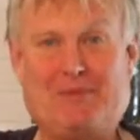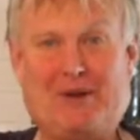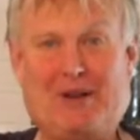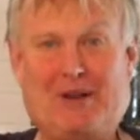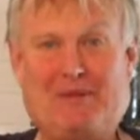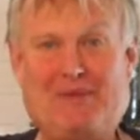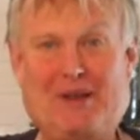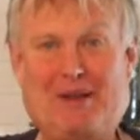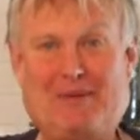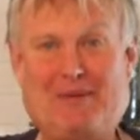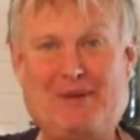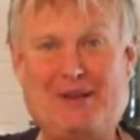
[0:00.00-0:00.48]

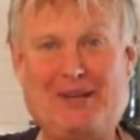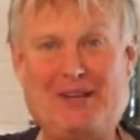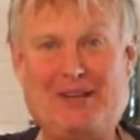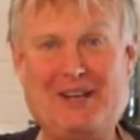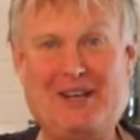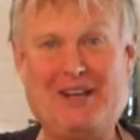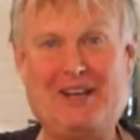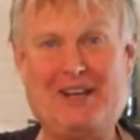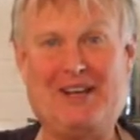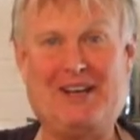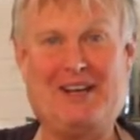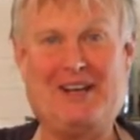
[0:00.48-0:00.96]
maybe
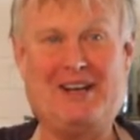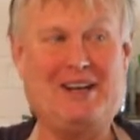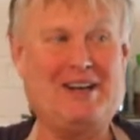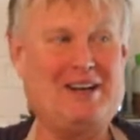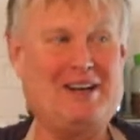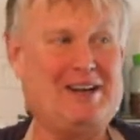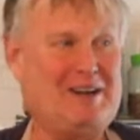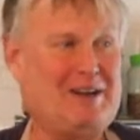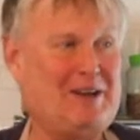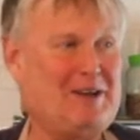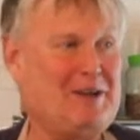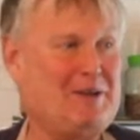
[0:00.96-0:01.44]

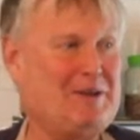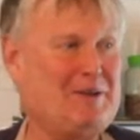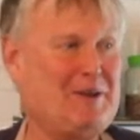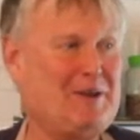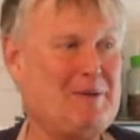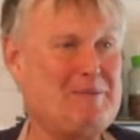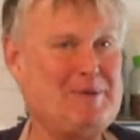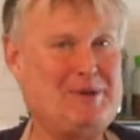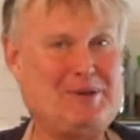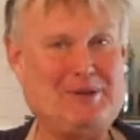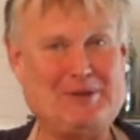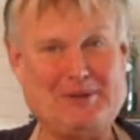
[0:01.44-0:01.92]

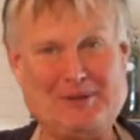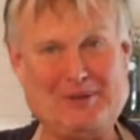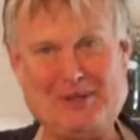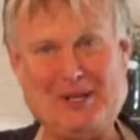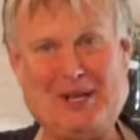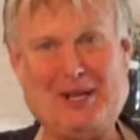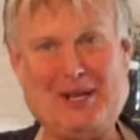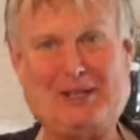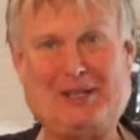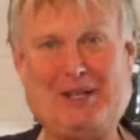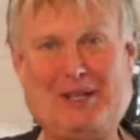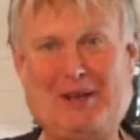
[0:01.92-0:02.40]
I'll be doing
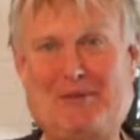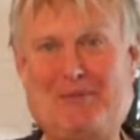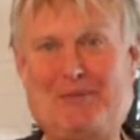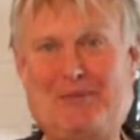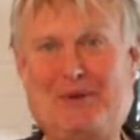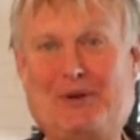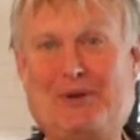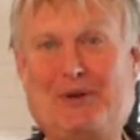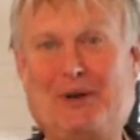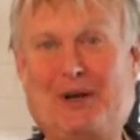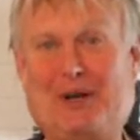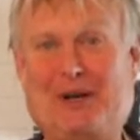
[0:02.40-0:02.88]
that. That would be
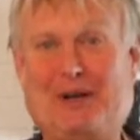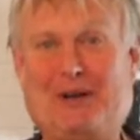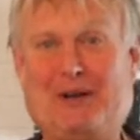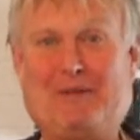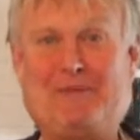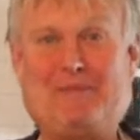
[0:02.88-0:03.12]
great.